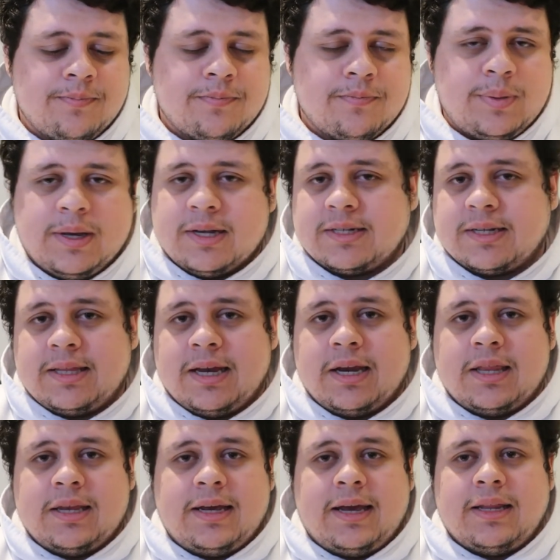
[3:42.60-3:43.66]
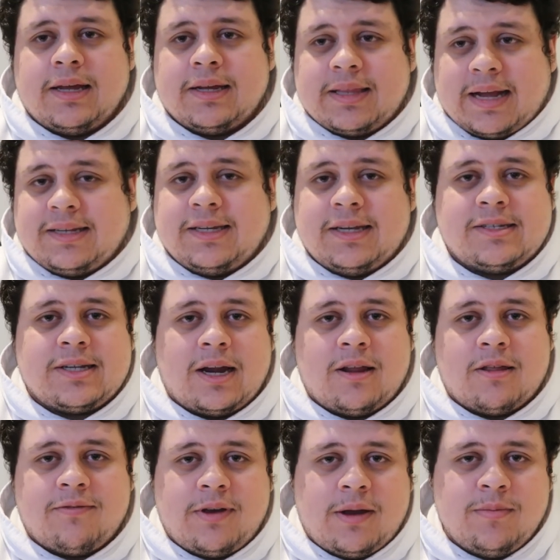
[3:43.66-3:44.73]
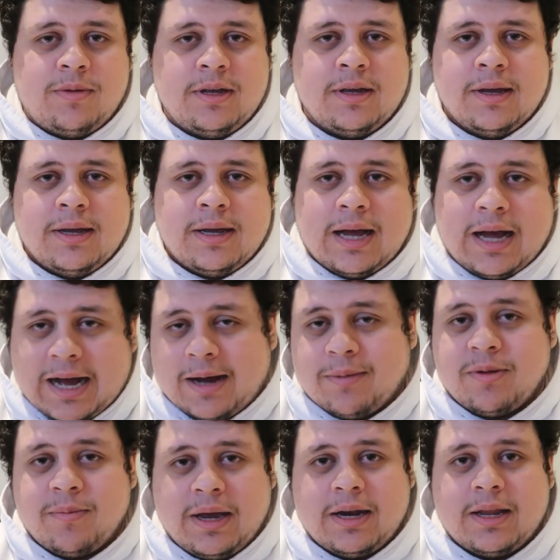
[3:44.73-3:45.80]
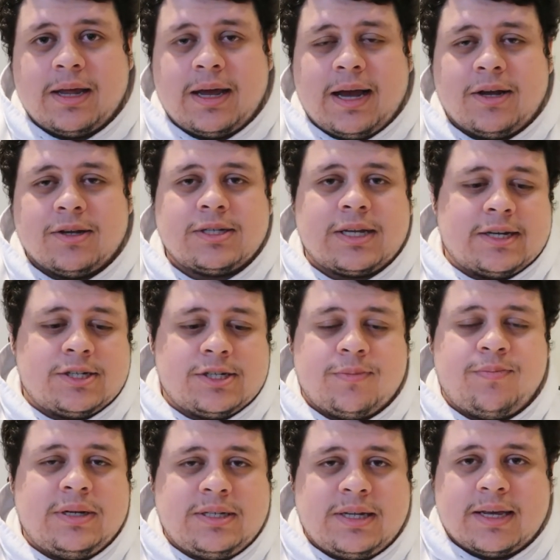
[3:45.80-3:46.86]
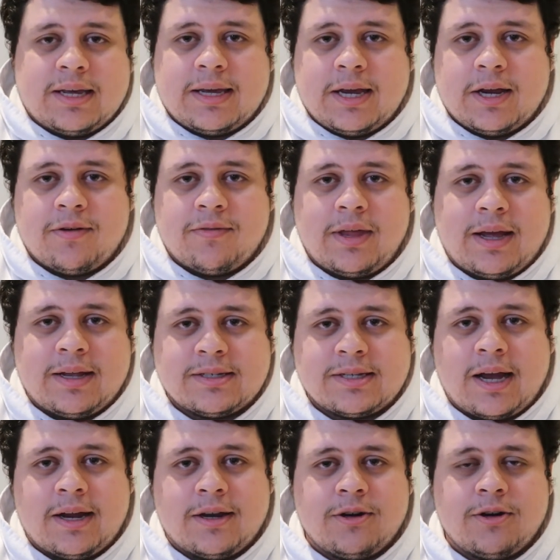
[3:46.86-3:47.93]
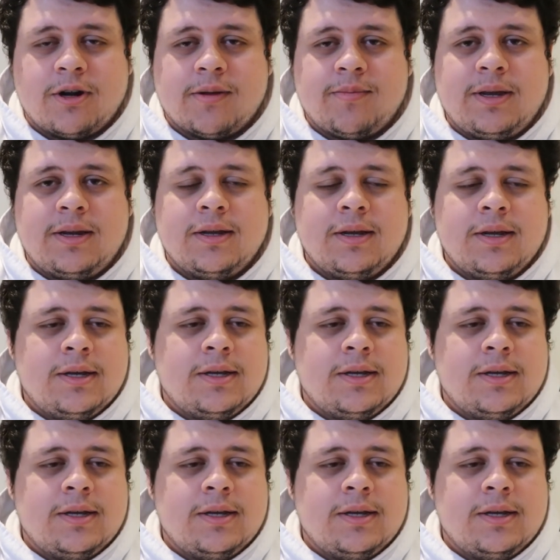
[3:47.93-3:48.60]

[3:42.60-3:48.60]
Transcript: because at the end of the day, like, that's his side of the family. I'm the man in the house. I should be taking care of that side, you know what I mean?